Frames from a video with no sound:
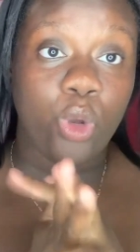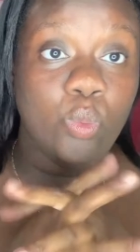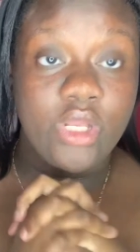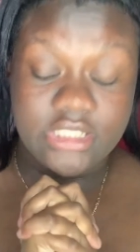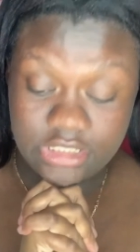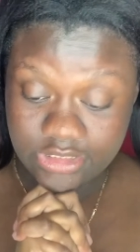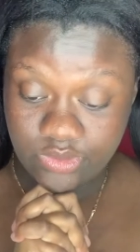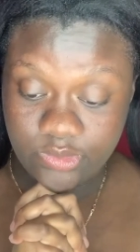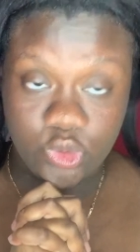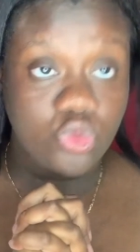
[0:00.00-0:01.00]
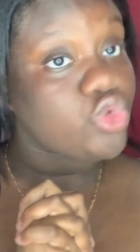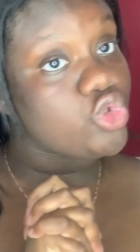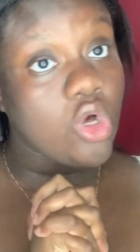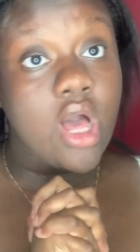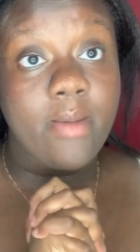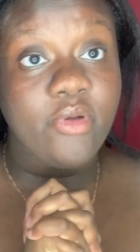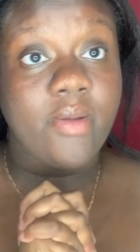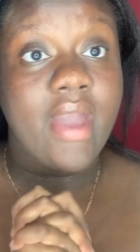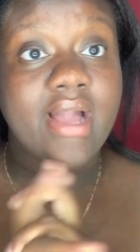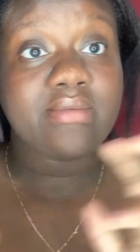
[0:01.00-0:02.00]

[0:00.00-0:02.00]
we can see this one too. So I'll be right back.